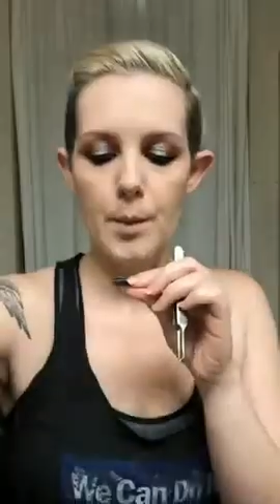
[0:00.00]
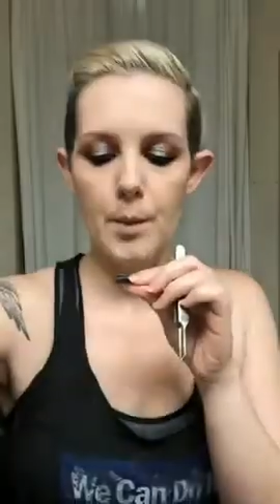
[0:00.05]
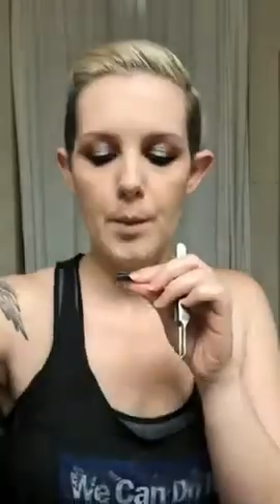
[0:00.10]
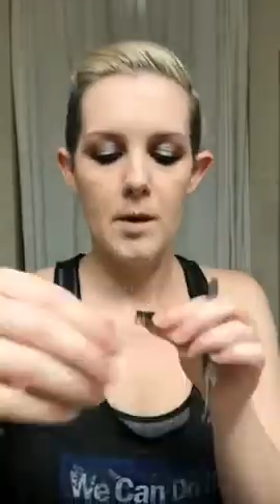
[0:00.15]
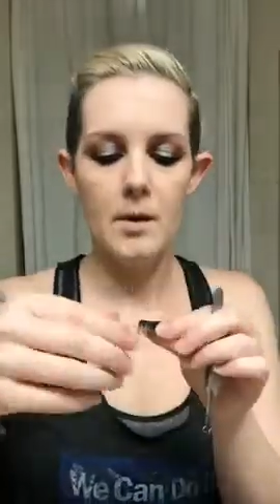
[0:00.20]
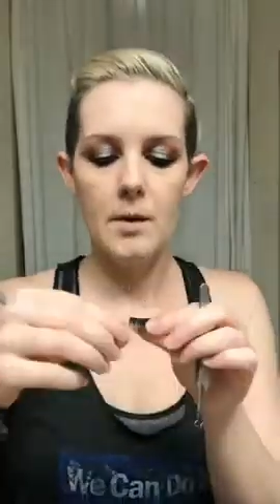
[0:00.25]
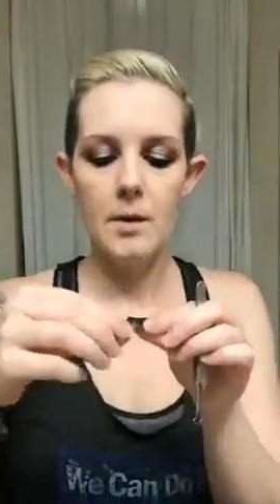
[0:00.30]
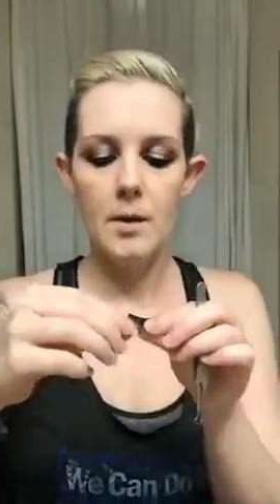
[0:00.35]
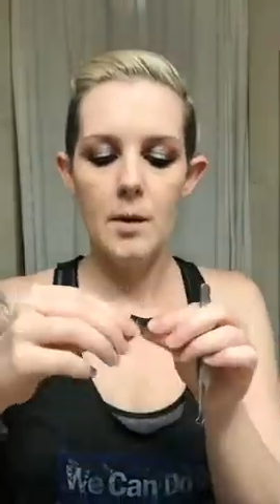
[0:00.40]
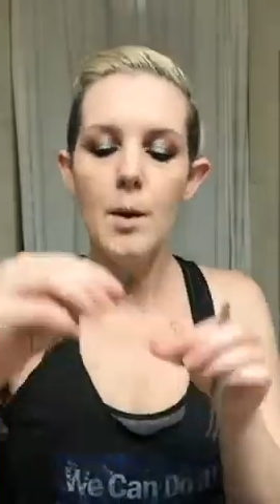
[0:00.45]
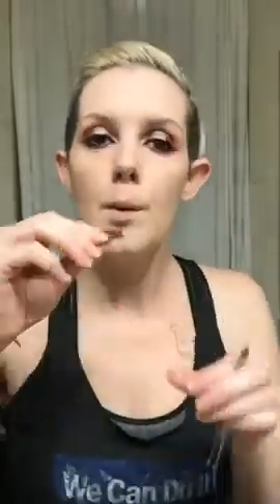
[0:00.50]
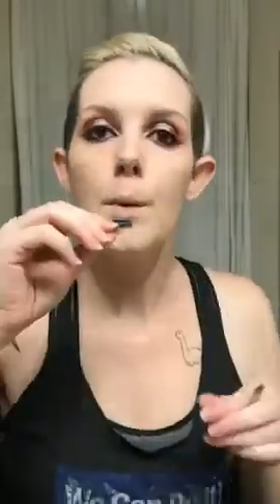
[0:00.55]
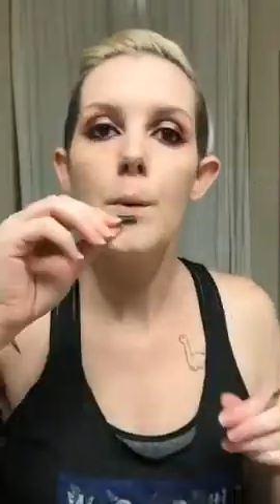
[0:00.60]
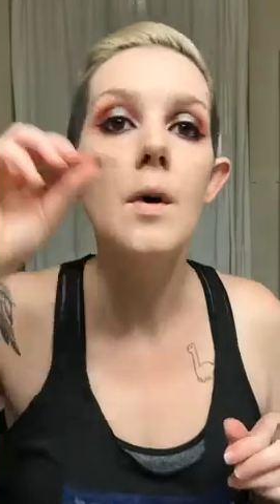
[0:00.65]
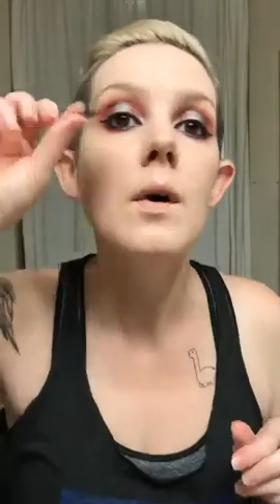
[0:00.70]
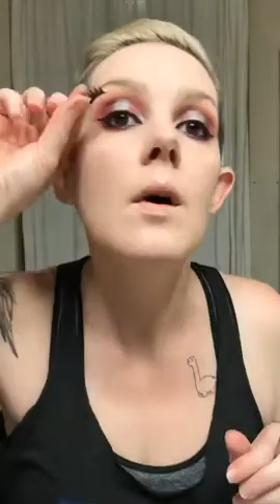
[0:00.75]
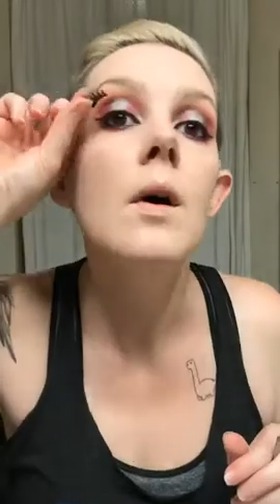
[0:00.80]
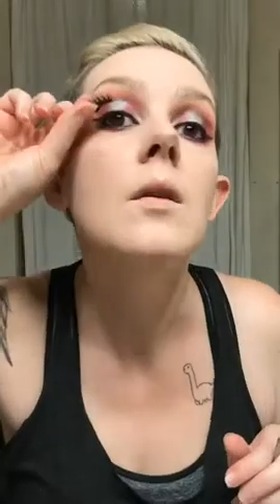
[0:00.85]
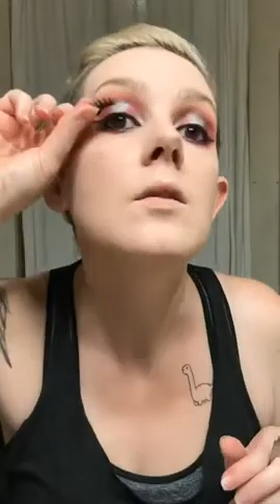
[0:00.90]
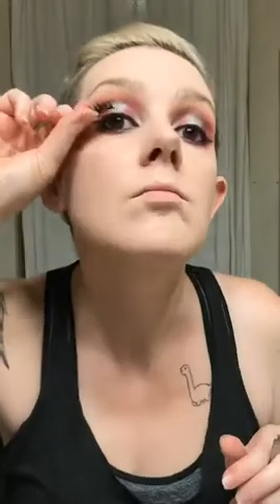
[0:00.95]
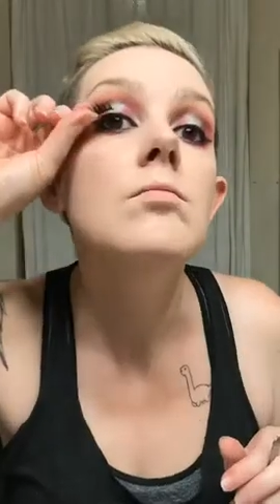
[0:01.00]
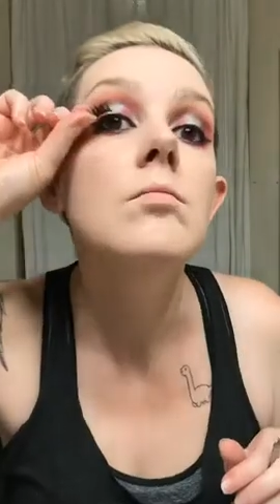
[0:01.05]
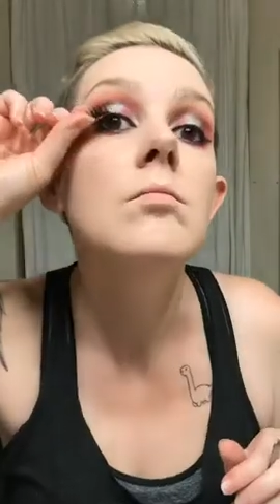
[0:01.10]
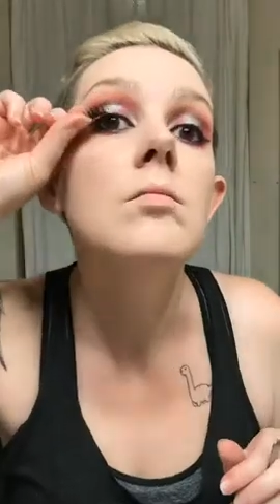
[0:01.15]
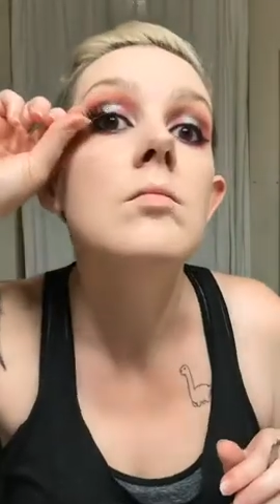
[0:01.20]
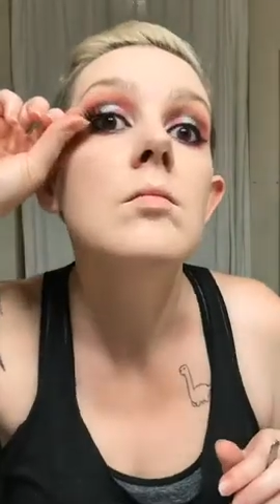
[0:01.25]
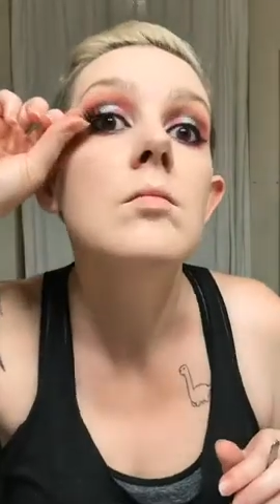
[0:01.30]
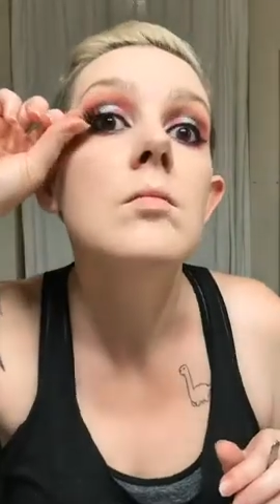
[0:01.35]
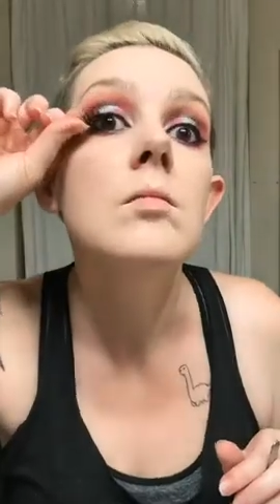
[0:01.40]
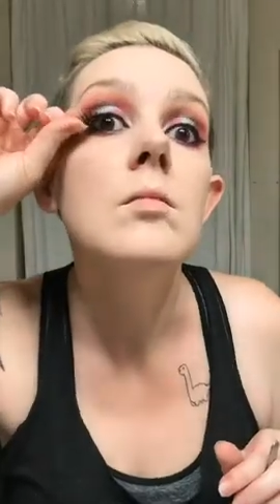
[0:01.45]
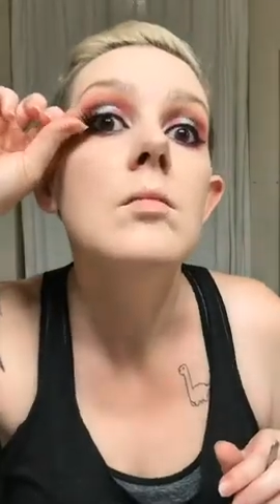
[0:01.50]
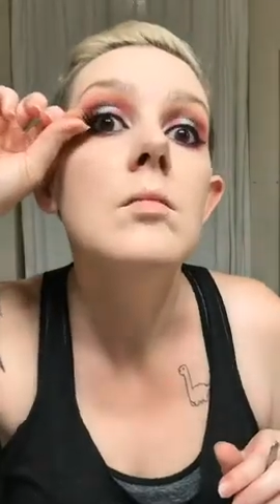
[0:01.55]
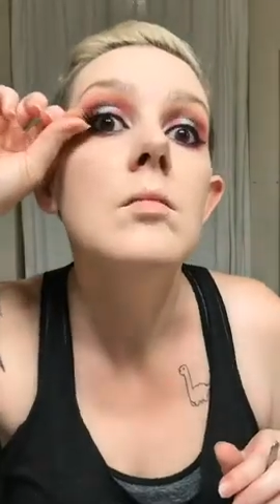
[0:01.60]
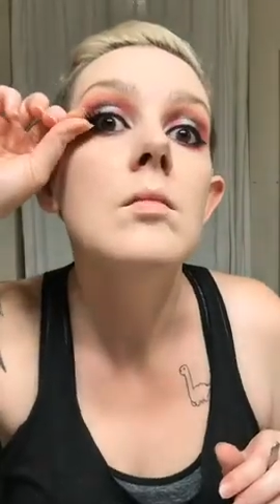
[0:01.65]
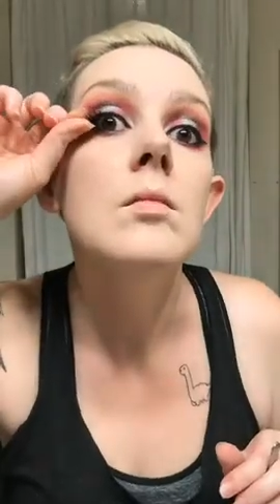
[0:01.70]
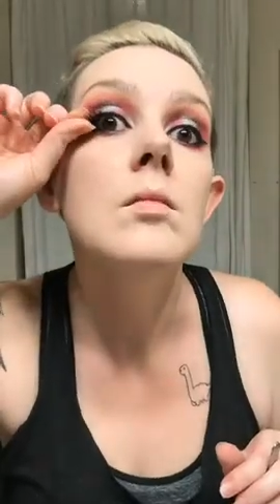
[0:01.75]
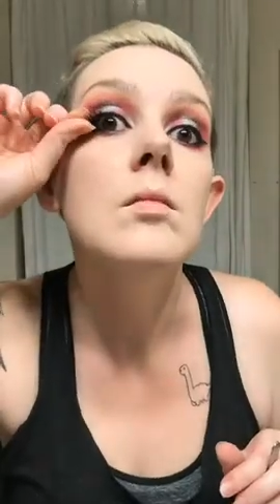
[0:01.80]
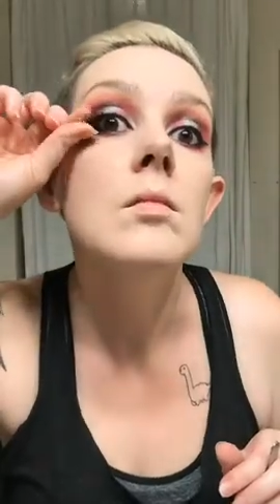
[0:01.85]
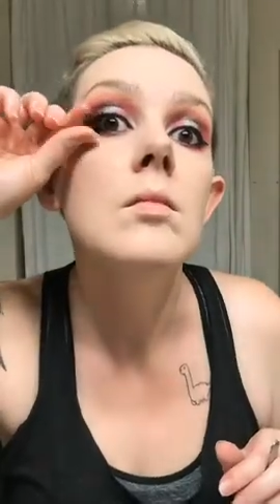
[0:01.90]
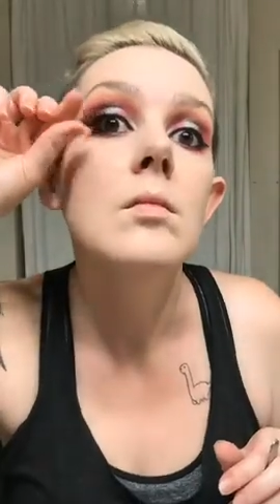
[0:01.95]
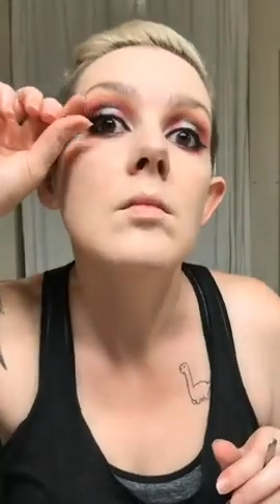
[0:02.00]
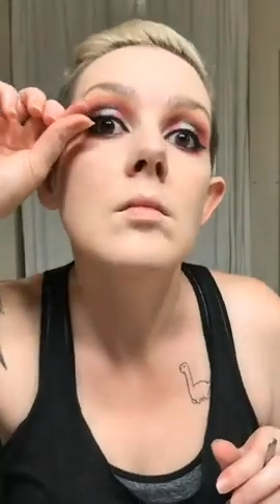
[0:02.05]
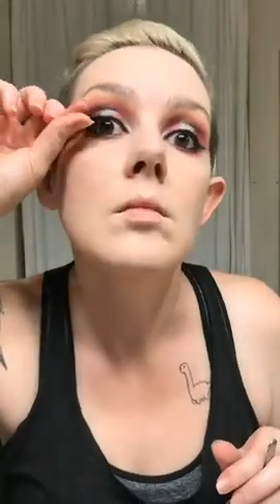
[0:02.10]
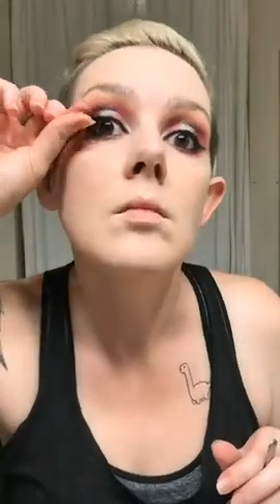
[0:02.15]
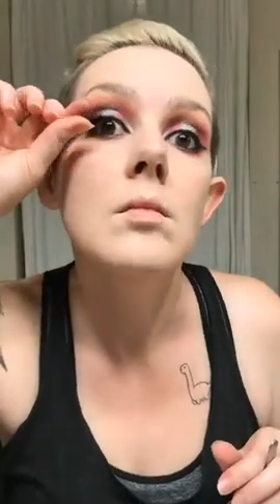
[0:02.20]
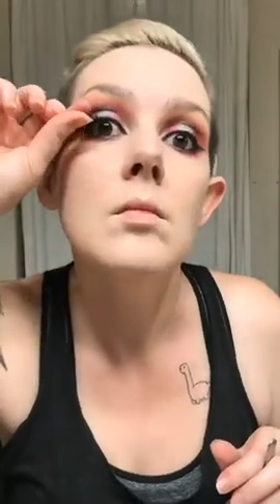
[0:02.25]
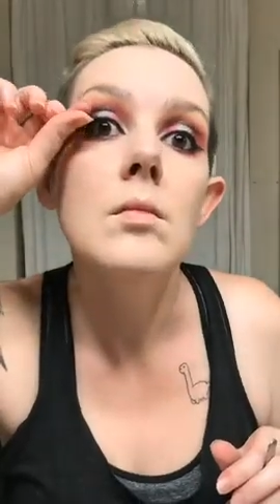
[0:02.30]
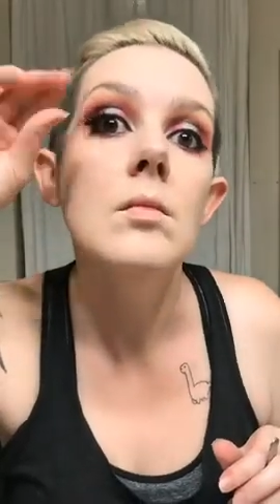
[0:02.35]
and tacky or they won't stick to the eyelid.